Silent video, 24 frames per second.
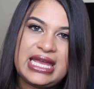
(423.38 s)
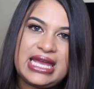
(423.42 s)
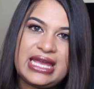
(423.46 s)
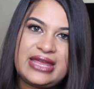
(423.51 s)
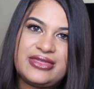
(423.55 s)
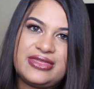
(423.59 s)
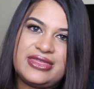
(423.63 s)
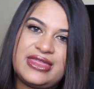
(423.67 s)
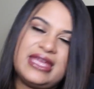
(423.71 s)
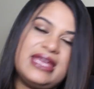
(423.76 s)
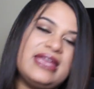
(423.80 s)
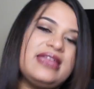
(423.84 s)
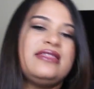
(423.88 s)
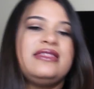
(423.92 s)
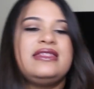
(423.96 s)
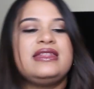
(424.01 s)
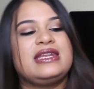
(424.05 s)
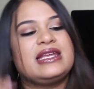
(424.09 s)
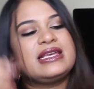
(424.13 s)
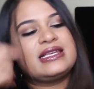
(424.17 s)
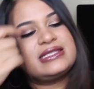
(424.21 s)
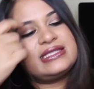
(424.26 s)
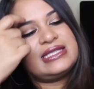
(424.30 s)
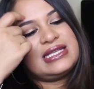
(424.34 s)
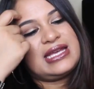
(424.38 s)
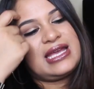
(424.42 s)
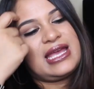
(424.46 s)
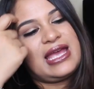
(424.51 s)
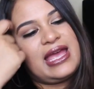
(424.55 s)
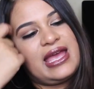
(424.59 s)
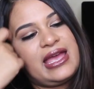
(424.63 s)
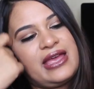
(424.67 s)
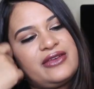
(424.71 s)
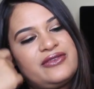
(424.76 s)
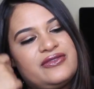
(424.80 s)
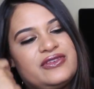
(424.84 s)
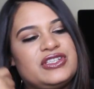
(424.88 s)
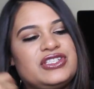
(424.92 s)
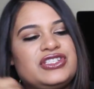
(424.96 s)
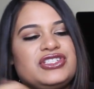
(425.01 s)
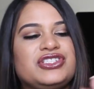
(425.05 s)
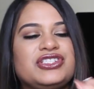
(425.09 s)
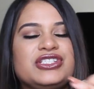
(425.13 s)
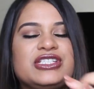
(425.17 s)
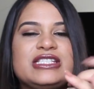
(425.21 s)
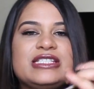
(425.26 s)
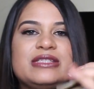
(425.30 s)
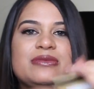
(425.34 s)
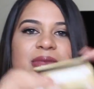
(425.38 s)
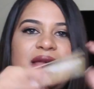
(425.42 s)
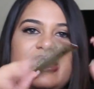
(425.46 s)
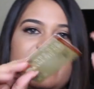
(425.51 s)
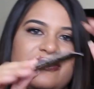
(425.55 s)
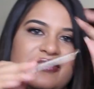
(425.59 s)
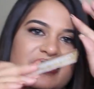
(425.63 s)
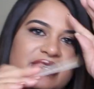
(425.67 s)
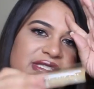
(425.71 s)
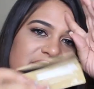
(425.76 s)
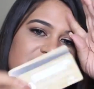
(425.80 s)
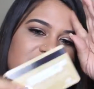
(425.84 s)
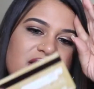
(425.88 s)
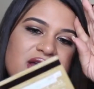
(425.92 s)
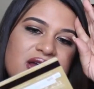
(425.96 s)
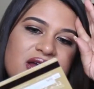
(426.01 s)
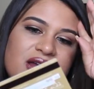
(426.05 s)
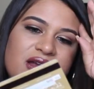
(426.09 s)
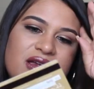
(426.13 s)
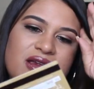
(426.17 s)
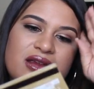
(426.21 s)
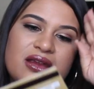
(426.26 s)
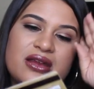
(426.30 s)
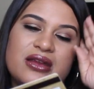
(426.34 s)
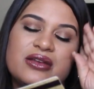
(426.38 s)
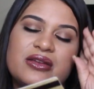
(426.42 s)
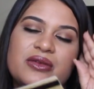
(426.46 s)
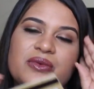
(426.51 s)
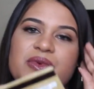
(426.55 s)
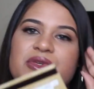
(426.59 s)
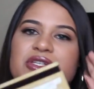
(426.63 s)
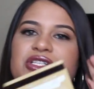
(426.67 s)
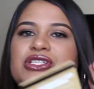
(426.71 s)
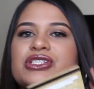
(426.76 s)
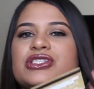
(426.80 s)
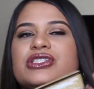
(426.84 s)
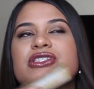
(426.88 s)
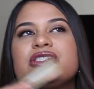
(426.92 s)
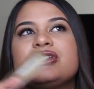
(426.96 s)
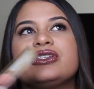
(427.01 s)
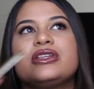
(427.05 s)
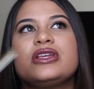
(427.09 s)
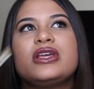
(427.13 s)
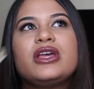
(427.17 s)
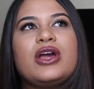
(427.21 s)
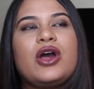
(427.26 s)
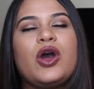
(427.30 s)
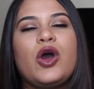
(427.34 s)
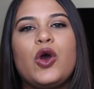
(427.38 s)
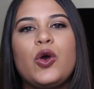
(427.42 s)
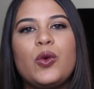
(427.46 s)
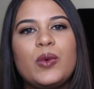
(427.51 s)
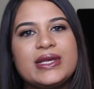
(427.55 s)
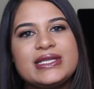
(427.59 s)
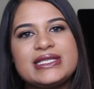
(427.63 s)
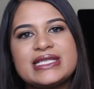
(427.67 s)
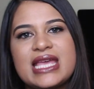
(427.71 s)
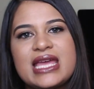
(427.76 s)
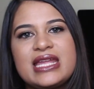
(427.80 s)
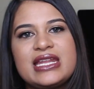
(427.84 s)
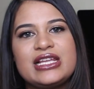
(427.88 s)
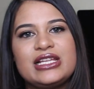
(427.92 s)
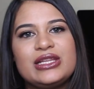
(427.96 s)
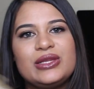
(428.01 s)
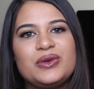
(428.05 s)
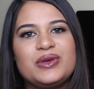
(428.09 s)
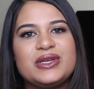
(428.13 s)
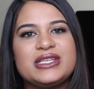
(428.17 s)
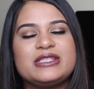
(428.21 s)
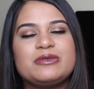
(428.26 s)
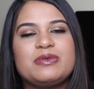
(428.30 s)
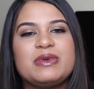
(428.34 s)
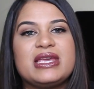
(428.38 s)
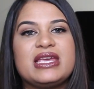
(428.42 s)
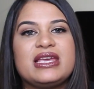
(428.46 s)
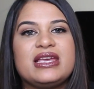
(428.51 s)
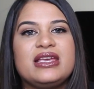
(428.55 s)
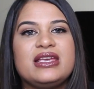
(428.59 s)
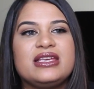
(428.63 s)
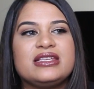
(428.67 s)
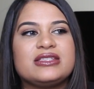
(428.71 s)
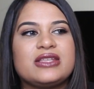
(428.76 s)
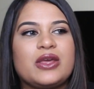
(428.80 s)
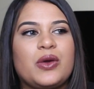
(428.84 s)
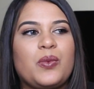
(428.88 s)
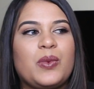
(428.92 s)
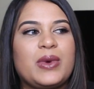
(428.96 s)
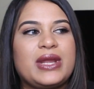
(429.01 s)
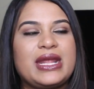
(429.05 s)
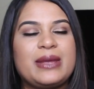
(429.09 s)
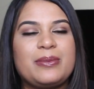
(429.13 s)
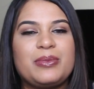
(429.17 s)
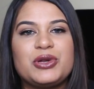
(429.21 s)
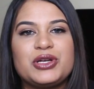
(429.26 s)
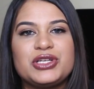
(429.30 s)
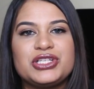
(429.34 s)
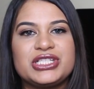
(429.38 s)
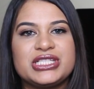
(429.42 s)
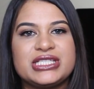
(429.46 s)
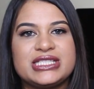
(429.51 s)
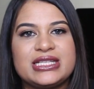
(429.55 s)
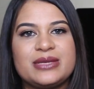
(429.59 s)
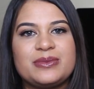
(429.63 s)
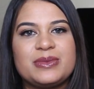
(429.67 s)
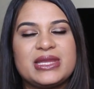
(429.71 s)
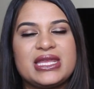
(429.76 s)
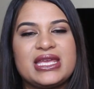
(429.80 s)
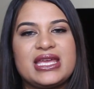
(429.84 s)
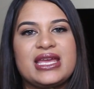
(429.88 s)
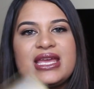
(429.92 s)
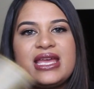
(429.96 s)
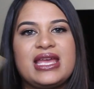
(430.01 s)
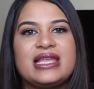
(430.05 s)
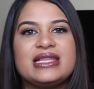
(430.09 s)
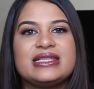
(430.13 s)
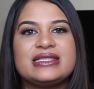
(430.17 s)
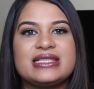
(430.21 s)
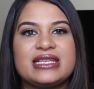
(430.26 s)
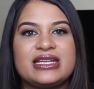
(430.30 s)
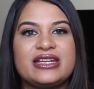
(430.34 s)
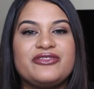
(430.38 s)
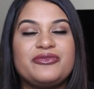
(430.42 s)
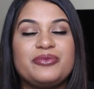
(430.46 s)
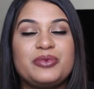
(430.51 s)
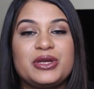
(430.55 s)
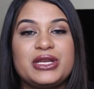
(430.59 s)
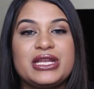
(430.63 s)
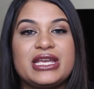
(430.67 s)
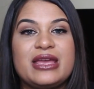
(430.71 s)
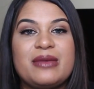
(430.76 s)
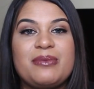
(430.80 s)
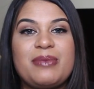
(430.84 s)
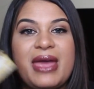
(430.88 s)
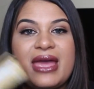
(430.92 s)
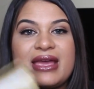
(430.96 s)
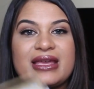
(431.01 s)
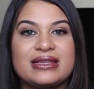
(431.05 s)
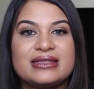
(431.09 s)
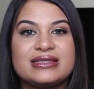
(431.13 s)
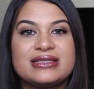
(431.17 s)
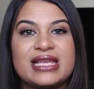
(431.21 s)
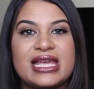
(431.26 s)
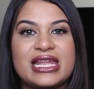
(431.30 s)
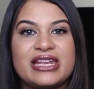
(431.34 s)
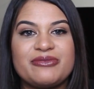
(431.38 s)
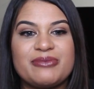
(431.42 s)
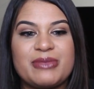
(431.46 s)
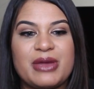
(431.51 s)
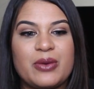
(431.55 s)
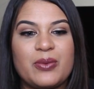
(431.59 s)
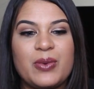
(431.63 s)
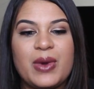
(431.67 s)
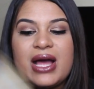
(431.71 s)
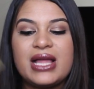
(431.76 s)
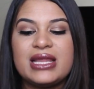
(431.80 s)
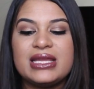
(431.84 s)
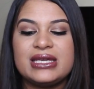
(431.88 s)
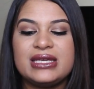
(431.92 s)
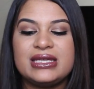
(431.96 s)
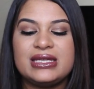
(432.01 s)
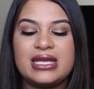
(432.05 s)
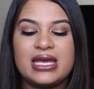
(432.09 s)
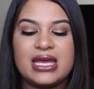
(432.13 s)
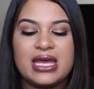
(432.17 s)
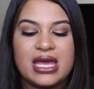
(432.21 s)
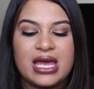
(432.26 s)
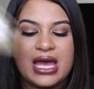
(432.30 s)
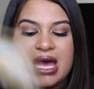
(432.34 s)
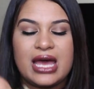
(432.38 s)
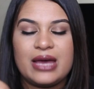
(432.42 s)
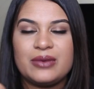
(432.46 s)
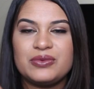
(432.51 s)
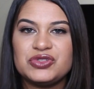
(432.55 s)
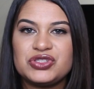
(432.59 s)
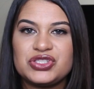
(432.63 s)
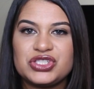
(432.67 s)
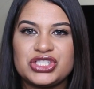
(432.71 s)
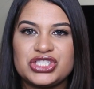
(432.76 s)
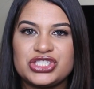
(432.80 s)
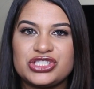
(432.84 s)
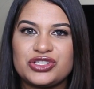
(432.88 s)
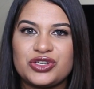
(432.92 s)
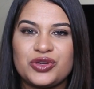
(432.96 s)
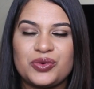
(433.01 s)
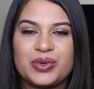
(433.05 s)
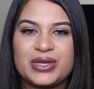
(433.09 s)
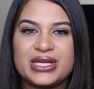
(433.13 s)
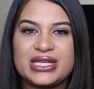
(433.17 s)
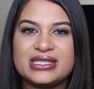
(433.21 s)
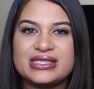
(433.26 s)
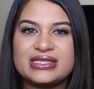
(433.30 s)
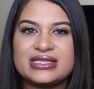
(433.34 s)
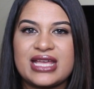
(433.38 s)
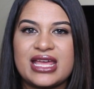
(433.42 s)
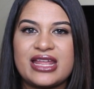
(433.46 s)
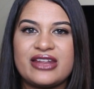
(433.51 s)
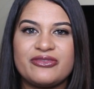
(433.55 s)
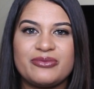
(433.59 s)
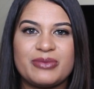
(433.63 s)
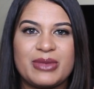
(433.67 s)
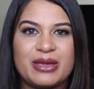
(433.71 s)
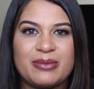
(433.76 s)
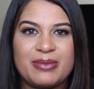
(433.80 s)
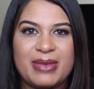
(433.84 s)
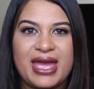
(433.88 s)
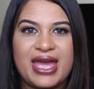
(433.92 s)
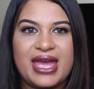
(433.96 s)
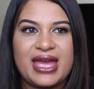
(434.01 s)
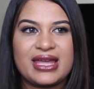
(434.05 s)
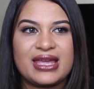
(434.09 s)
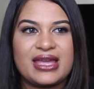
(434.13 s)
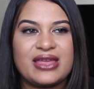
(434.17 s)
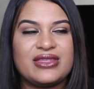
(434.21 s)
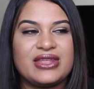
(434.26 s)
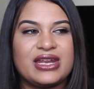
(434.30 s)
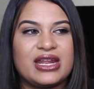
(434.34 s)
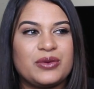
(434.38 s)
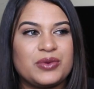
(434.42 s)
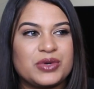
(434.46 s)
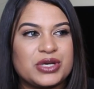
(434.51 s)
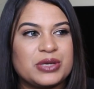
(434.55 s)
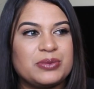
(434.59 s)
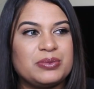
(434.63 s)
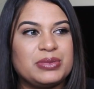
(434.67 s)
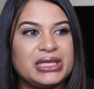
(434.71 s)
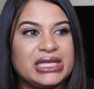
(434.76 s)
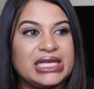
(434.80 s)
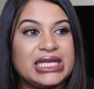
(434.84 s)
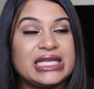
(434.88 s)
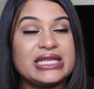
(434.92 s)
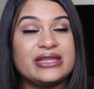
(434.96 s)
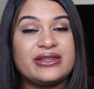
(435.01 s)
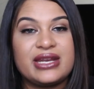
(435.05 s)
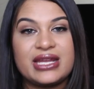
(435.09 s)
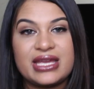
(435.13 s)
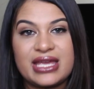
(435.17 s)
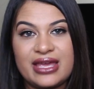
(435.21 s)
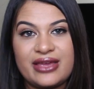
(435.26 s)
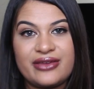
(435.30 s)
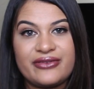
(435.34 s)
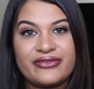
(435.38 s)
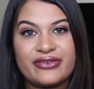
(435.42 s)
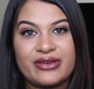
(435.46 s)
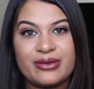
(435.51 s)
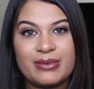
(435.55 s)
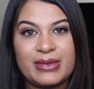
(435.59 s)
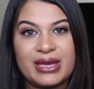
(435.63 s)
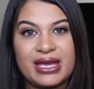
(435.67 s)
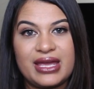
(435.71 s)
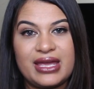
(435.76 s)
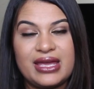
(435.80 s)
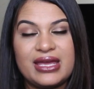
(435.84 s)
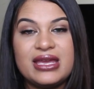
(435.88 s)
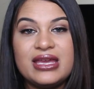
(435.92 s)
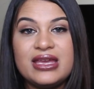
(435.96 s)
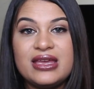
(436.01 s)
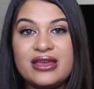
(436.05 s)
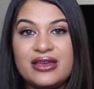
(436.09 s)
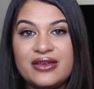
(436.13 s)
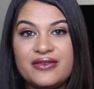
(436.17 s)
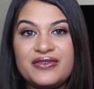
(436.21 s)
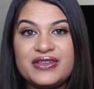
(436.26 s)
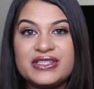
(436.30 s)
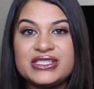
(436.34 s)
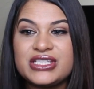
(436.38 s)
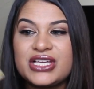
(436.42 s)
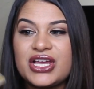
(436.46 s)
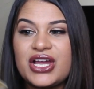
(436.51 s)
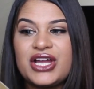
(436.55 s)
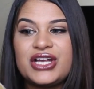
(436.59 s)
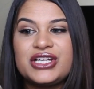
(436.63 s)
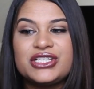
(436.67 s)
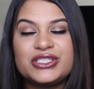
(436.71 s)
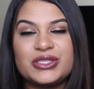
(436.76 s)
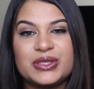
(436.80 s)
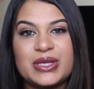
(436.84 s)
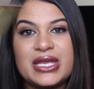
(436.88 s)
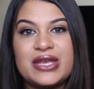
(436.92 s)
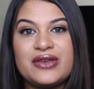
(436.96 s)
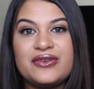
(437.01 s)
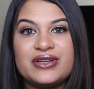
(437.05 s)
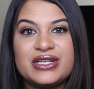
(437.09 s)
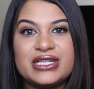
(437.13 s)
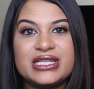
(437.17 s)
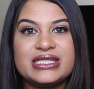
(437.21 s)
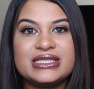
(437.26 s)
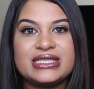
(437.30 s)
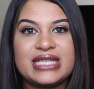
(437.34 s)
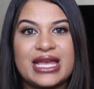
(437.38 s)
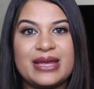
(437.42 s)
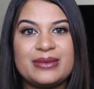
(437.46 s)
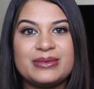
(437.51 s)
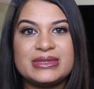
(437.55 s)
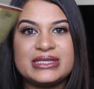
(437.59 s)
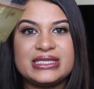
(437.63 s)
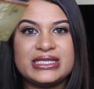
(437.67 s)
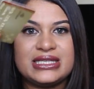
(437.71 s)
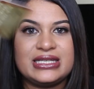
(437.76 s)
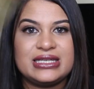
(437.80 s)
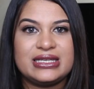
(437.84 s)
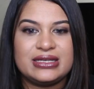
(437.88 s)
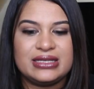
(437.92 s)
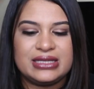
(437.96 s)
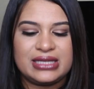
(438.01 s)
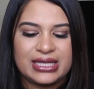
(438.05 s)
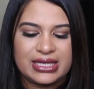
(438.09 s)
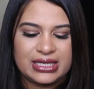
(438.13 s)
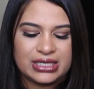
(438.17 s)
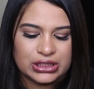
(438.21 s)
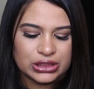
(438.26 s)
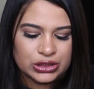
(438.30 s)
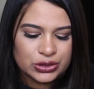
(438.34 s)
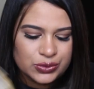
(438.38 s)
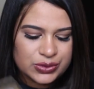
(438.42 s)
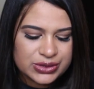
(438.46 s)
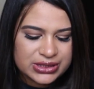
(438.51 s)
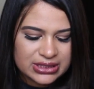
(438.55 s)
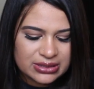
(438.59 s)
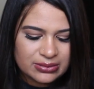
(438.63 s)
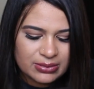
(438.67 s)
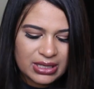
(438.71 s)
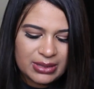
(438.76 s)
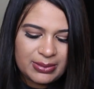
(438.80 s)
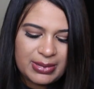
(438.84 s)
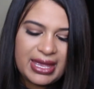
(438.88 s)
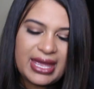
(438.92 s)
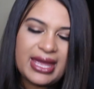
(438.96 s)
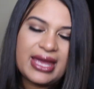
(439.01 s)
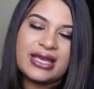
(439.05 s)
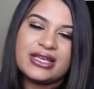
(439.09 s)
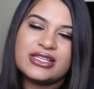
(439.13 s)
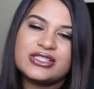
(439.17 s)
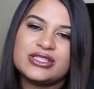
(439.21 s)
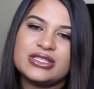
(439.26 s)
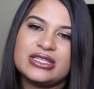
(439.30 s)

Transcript: And then the next thing I have is just my Visa card, which is always getting lost because when I purchase something, instead of putting it back inside of my wallet, I will just throw it inside of my bag, and then I will complain that I can't find my Visa card. So here it is, empty, like loose in my bag.